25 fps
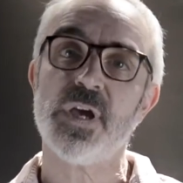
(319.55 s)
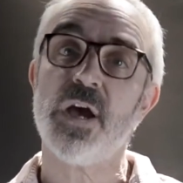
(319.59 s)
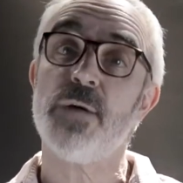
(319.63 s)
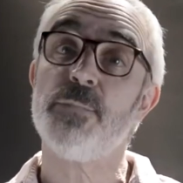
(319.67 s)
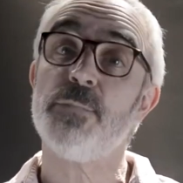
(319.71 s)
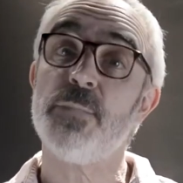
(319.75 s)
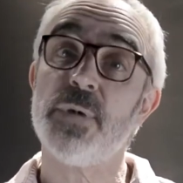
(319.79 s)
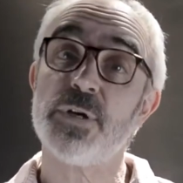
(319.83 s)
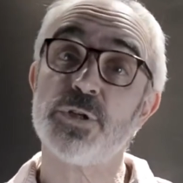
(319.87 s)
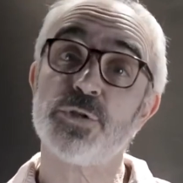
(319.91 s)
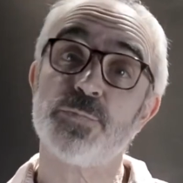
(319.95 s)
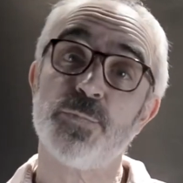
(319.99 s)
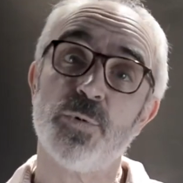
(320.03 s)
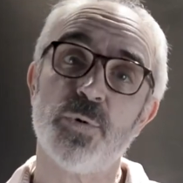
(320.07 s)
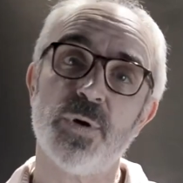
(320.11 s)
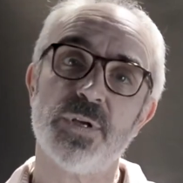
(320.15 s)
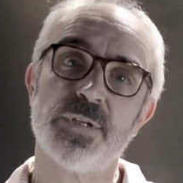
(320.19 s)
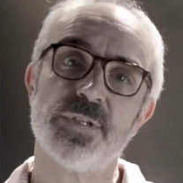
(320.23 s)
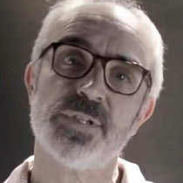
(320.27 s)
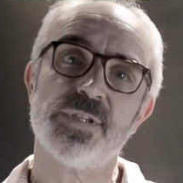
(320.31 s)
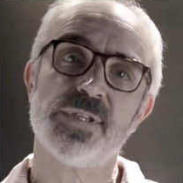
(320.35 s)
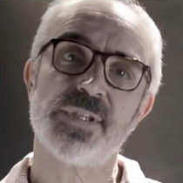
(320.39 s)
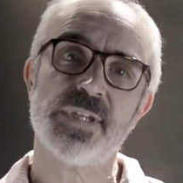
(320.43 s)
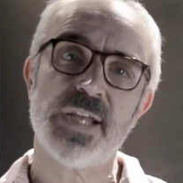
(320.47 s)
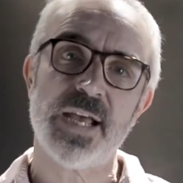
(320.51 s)
and much more
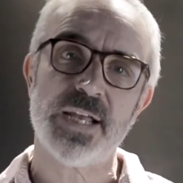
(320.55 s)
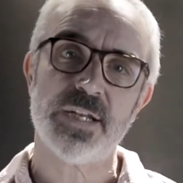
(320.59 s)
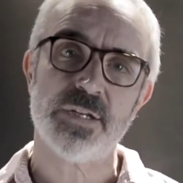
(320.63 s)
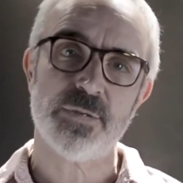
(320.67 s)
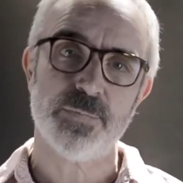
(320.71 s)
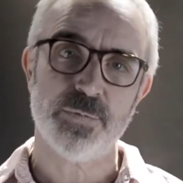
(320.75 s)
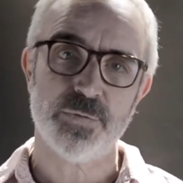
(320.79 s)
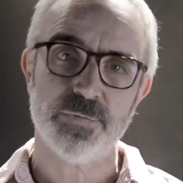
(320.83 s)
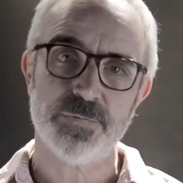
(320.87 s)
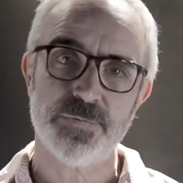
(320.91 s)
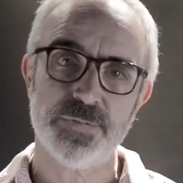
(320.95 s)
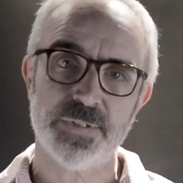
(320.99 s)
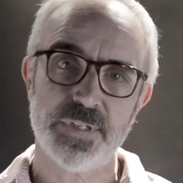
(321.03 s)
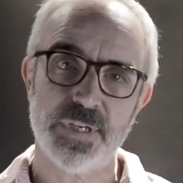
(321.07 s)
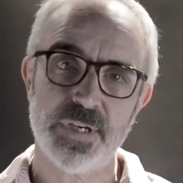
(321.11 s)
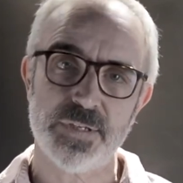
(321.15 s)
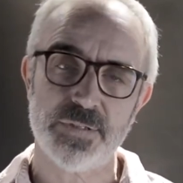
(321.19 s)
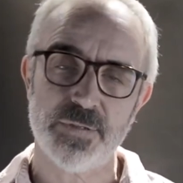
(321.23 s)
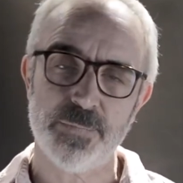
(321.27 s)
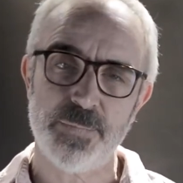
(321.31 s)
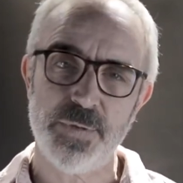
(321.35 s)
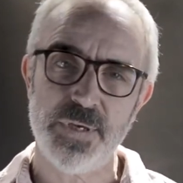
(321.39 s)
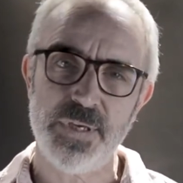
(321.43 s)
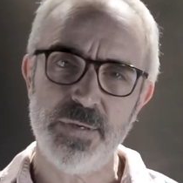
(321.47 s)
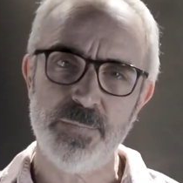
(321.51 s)
understandable for the
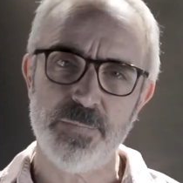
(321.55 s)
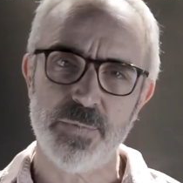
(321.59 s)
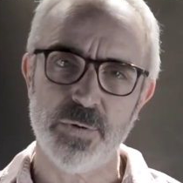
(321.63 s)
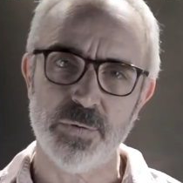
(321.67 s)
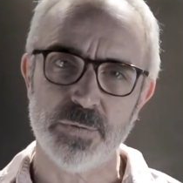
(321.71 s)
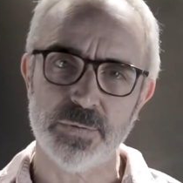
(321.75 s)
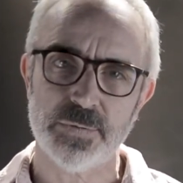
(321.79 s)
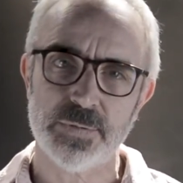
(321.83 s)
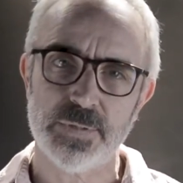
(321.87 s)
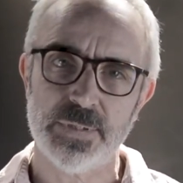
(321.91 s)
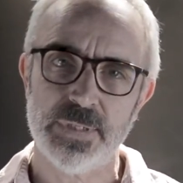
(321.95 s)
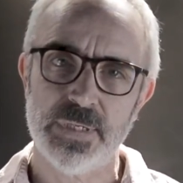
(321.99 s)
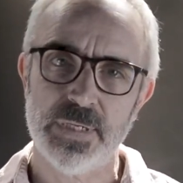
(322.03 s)
other people.